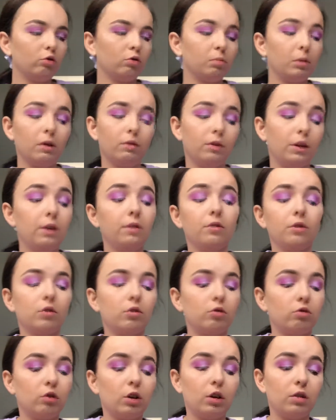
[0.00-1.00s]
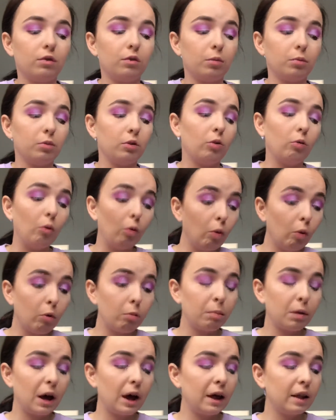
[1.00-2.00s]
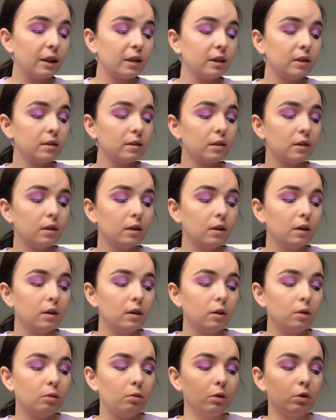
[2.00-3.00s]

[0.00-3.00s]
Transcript: my favorite shade from the whole palette. Wet